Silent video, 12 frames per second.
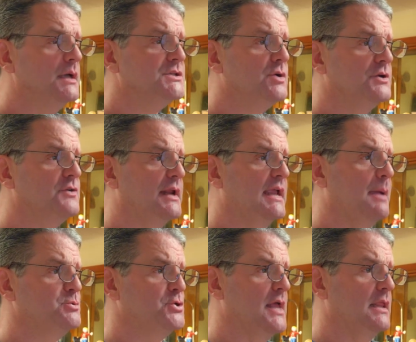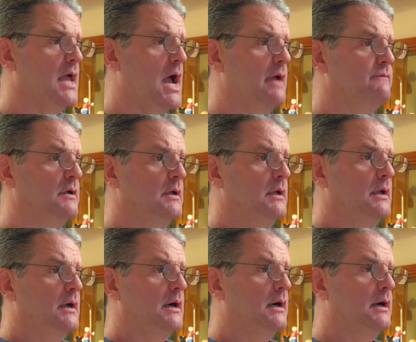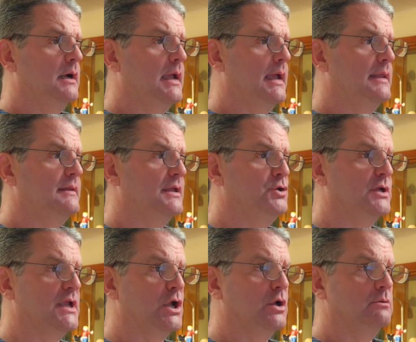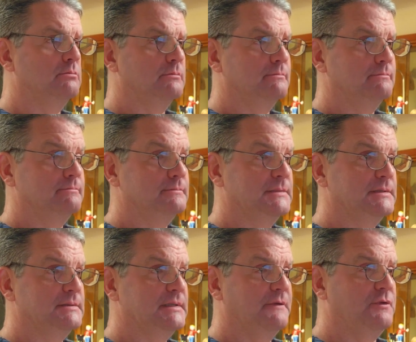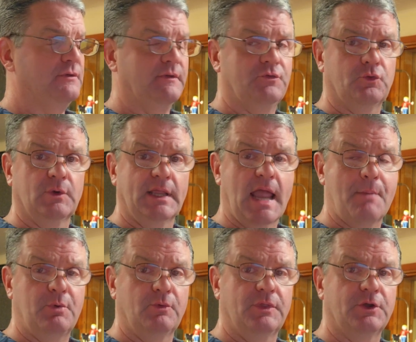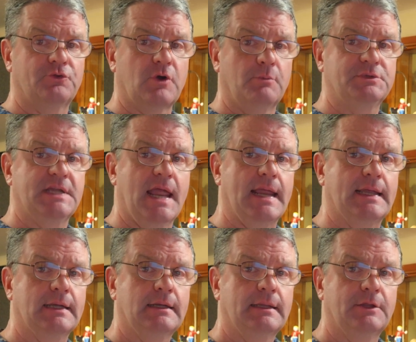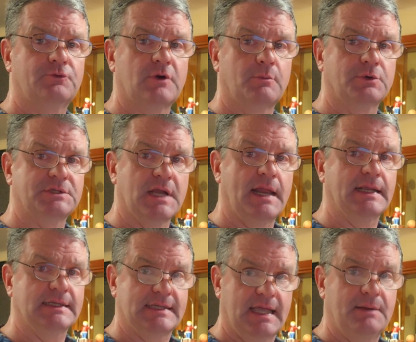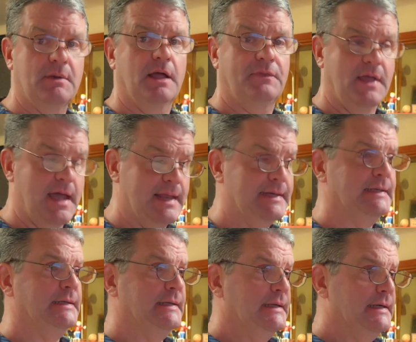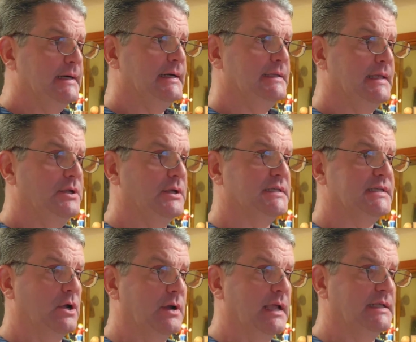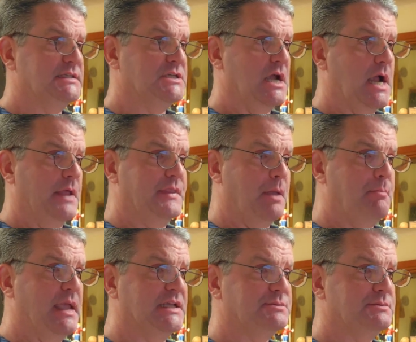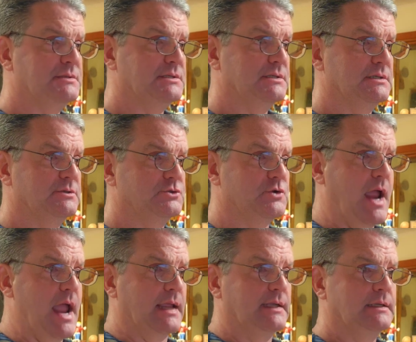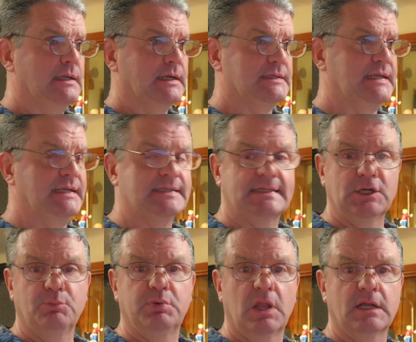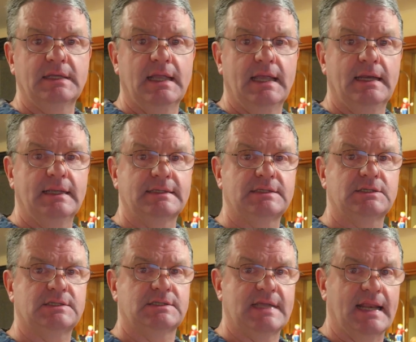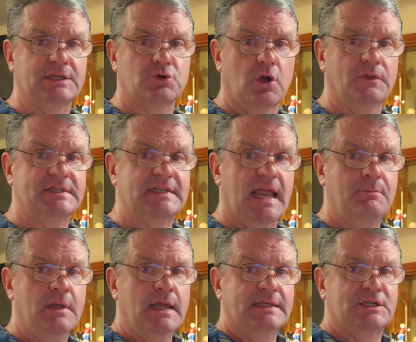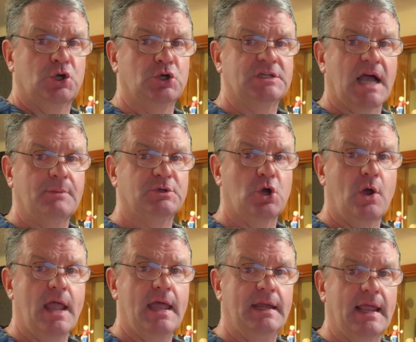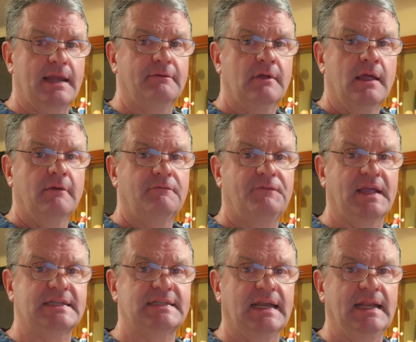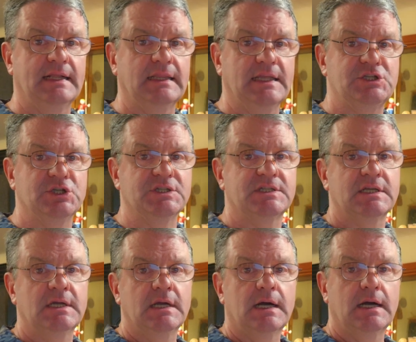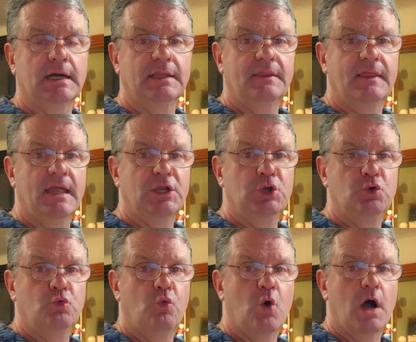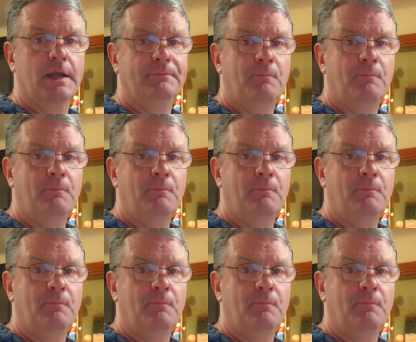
So I try to capture that live. And then you can, if you're really happy with the drum take and the drummer's nodding his head about that, then you can say, okay, let's check out that bass track, because he's still plugged in, his settings are all the same. It's a good time to go ahead and fix any glitches that you want